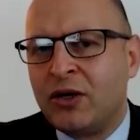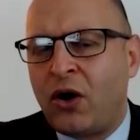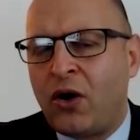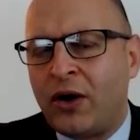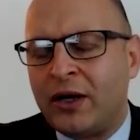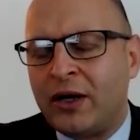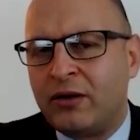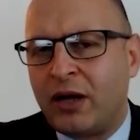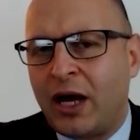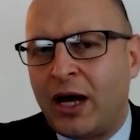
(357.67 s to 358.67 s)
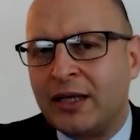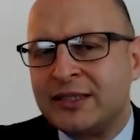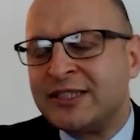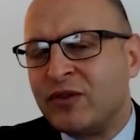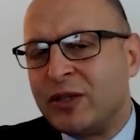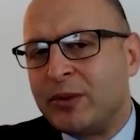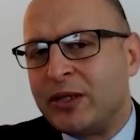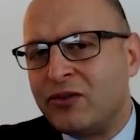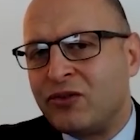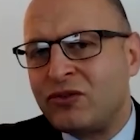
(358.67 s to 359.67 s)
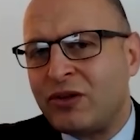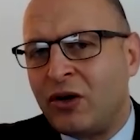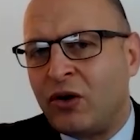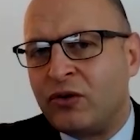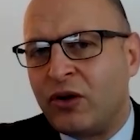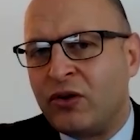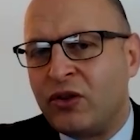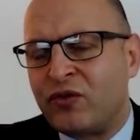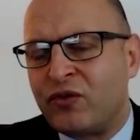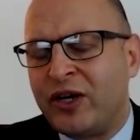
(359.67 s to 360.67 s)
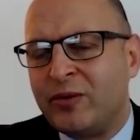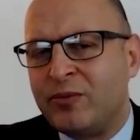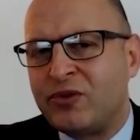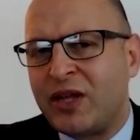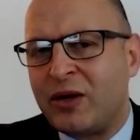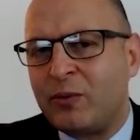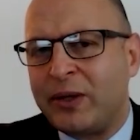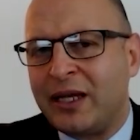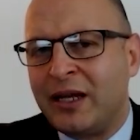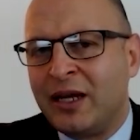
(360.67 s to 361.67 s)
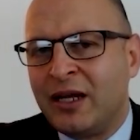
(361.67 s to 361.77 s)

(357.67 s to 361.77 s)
on civil liberties, on the freedoms that we